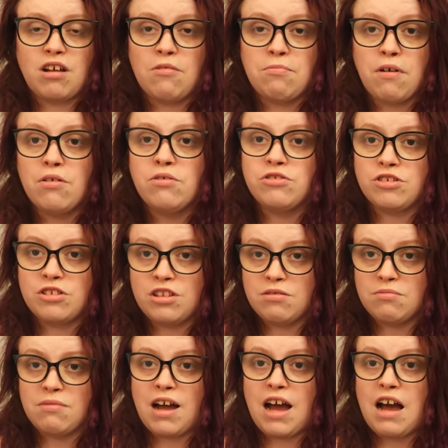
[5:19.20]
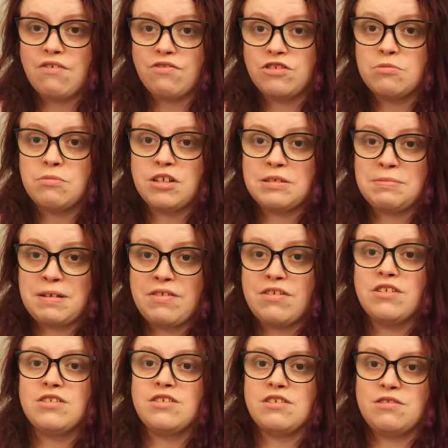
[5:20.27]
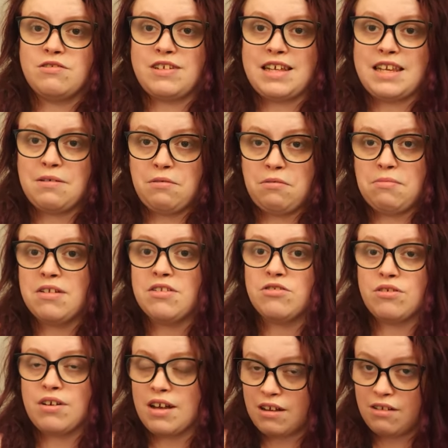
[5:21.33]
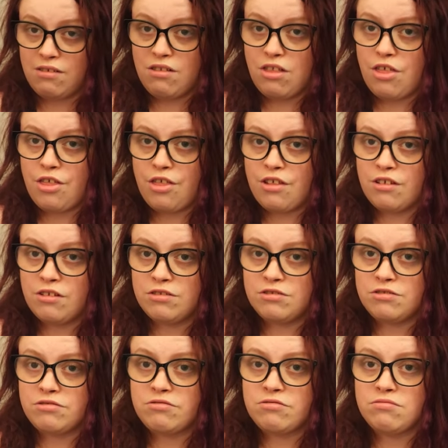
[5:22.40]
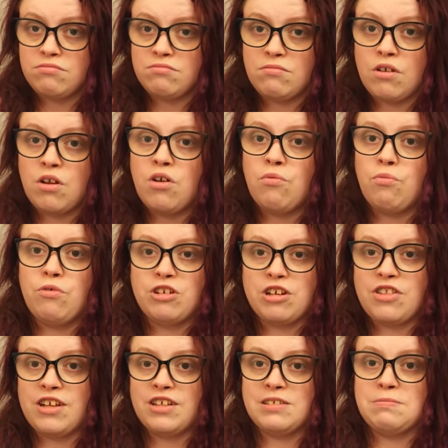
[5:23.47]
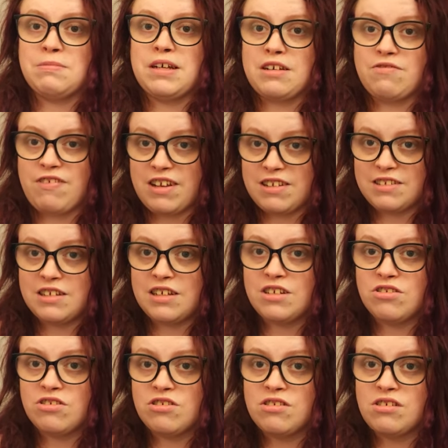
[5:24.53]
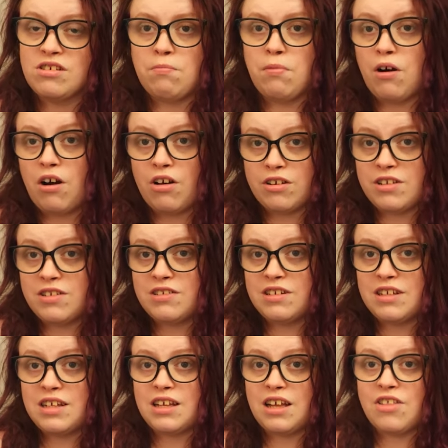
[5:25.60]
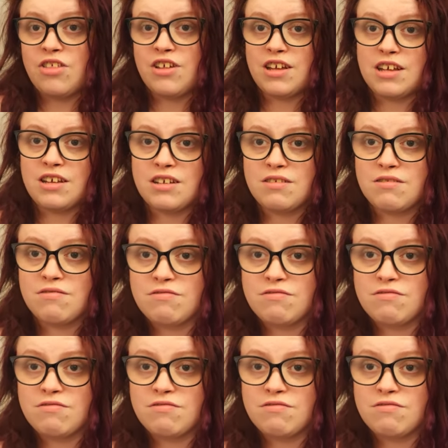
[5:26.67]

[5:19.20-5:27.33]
uh, most of them have some experience in dealing with mental health, which I think is a big advantage. But honestly, I think